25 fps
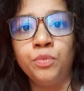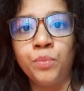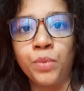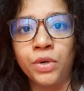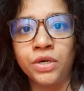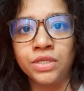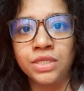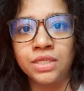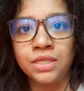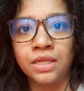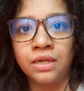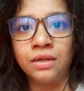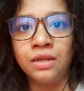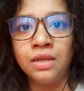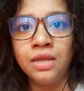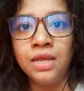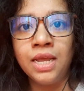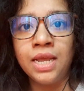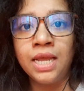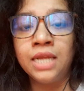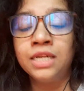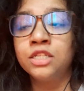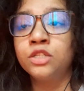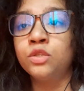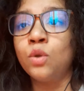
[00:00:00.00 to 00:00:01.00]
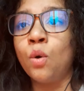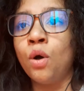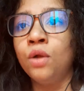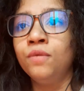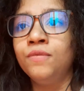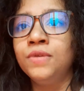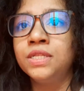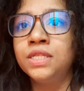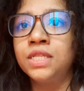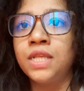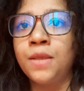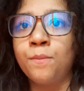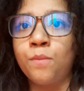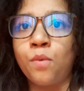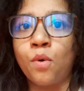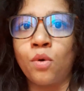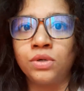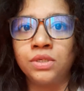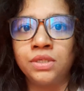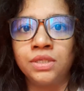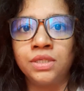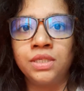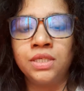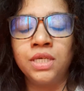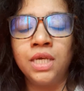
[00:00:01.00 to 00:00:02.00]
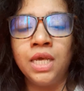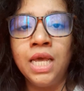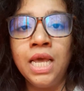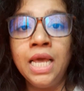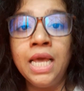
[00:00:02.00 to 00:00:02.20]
person. It is always important.